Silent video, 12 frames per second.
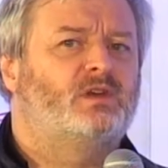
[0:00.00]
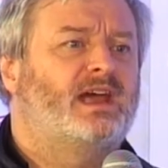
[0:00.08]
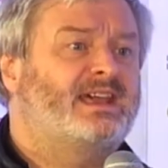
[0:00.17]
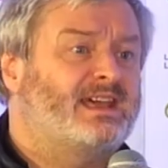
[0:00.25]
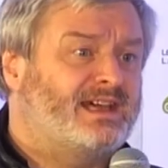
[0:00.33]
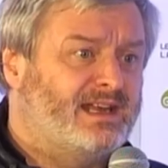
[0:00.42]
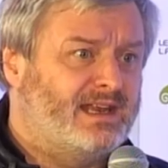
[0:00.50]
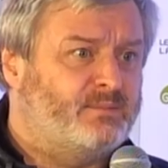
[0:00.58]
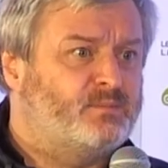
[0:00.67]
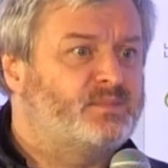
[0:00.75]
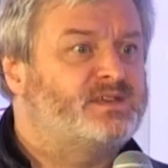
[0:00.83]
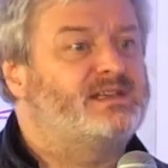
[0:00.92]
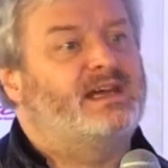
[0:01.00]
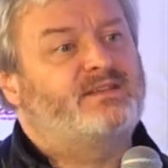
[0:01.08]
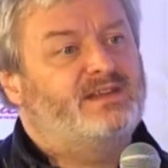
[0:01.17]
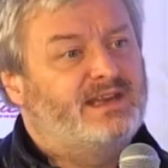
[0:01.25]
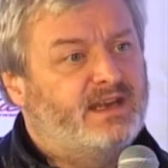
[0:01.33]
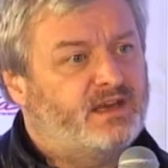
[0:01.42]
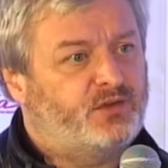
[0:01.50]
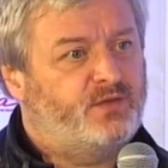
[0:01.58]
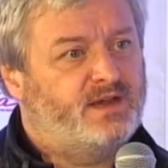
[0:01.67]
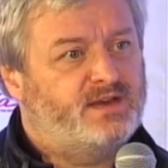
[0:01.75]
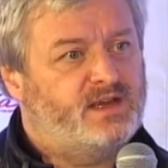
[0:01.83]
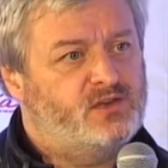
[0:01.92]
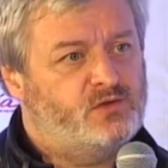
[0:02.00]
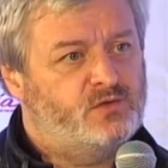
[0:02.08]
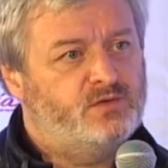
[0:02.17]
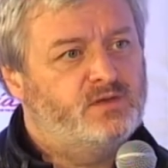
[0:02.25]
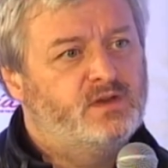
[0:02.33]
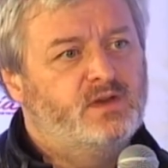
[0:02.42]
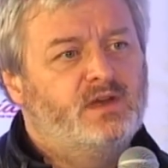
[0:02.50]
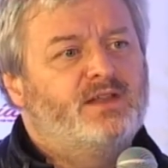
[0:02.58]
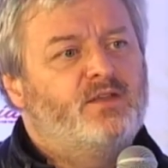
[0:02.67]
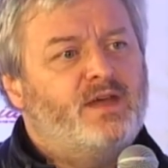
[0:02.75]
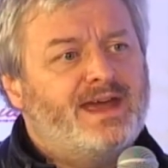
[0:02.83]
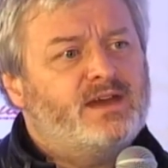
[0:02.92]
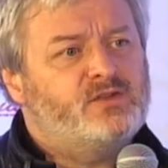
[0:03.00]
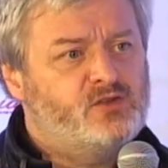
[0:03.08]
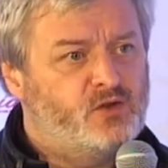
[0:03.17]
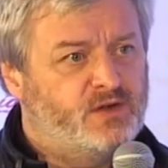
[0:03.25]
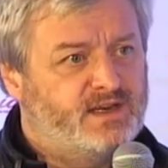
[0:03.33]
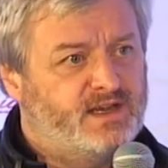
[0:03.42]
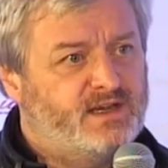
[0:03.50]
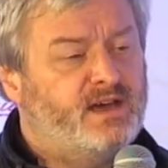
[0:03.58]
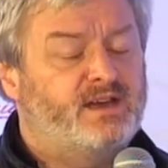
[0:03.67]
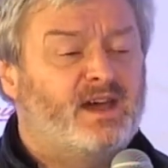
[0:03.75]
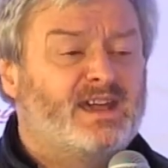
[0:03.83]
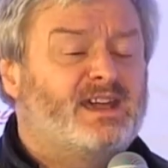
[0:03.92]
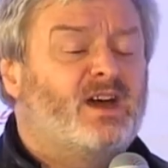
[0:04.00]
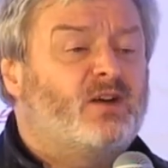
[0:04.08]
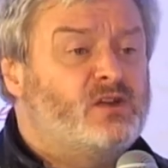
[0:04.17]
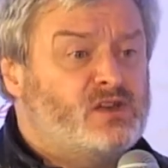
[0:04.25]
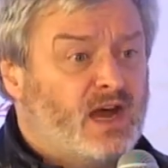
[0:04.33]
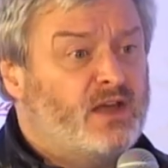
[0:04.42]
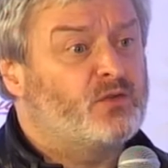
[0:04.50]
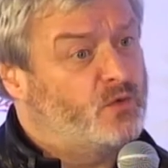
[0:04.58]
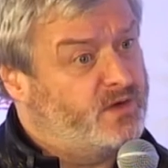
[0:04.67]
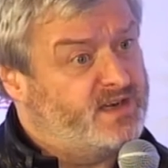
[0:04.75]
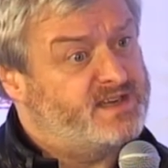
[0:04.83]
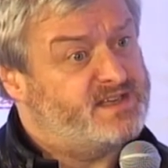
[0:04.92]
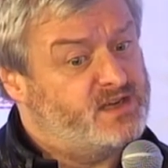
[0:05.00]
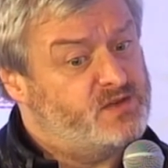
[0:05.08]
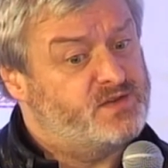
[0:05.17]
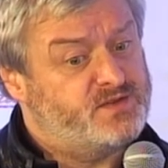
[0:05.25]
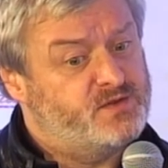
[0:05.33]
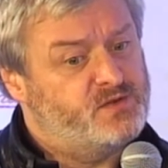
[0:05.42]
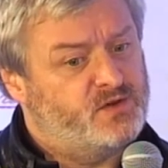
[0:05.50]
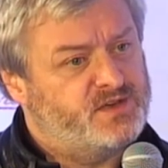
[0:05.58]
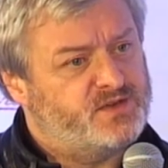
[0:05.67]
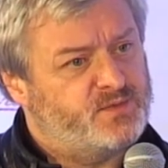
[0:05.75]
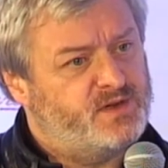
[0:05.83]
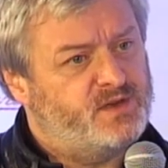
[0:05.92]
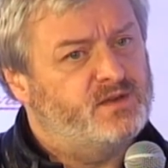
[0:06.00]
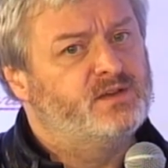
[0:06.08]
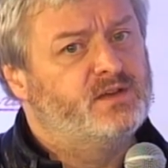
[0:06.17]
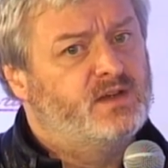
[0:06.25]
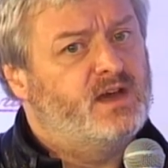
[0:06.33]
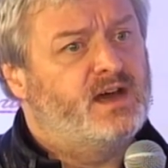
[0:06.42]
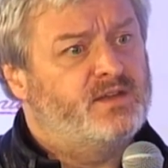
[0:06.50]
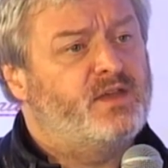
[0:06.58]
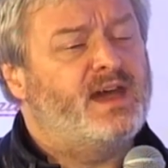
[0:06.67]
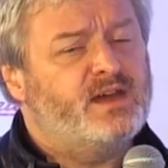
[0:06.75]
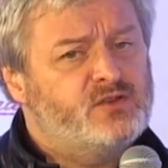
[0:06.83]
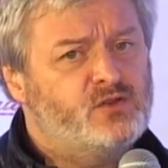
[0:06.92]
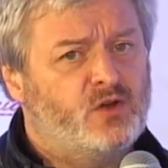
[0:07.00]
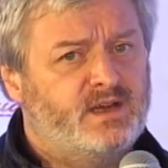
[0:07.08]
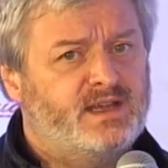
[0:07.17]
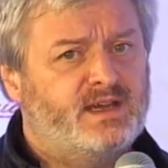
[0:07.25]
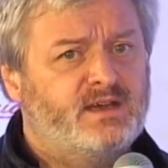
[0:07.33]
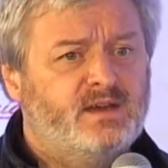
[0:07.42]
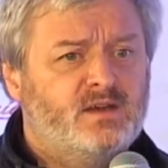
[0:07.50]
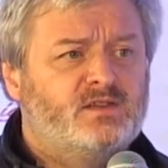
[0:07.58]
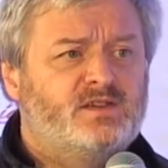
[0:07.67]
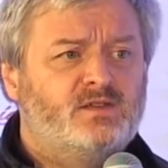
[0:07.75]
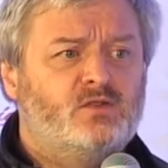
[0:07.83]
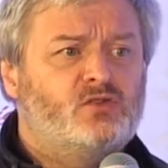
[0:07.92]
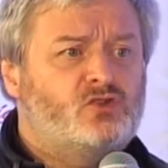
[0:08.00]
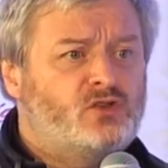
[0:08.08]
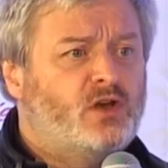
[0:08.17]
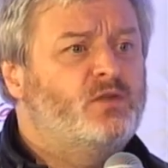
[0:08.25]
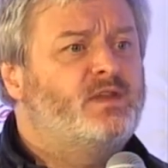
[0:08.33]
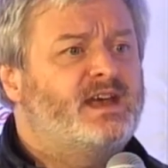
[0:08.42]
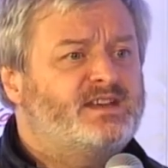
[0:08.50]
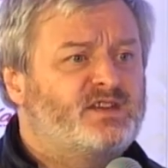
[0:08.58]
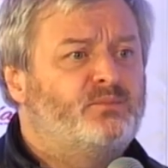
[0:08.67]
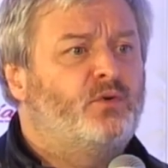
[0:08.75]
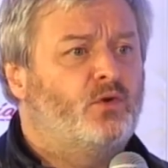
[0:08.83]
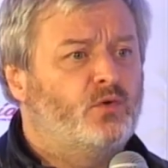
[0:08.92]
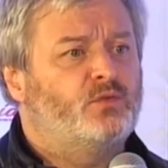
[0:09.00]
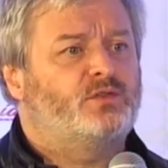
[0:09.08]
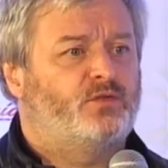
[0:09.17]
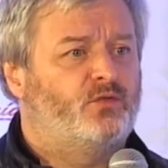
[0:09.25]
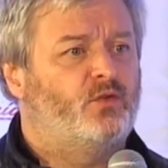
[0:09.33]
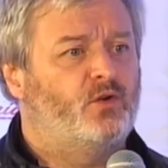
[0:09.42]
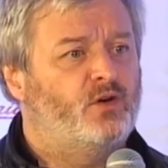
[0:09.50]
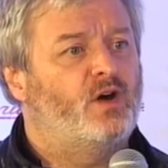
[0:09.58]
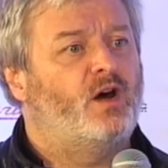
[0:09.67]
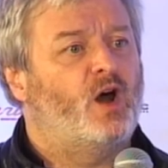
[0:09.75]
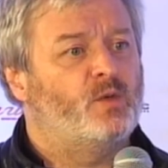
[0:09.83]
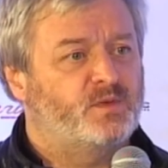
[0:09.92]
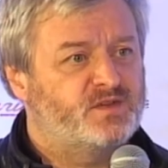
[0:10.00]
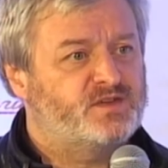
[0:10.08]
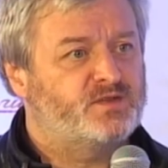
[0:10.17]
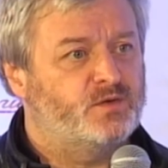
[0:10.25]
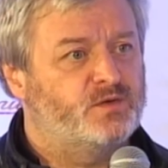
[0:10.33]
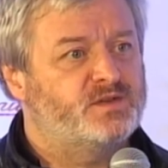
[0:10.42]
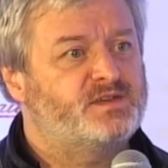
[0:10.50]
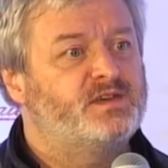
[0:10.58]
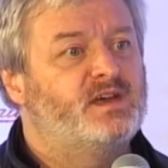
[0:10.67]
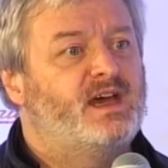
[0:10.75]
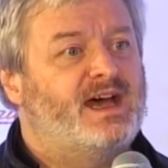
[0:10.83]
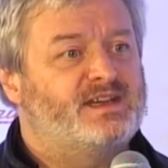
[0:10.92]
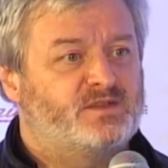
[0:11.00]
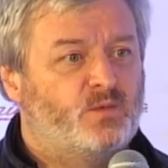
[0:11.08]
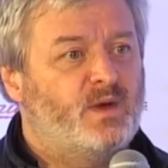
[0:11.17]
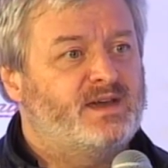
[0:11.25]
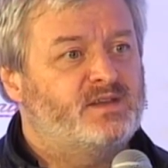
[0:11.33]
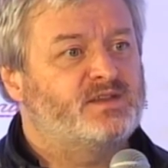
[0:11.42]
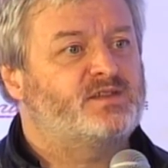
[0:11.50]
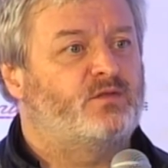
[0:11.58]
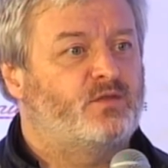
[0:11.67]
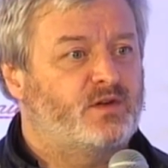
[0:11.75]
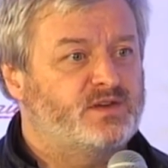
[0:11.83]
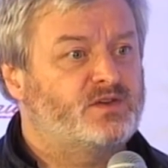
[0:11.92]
like Eclipse, like the Linux Foundation. They are joining, and I encourage other organizations to join as well. They are joining to show their support for open source as the way that software is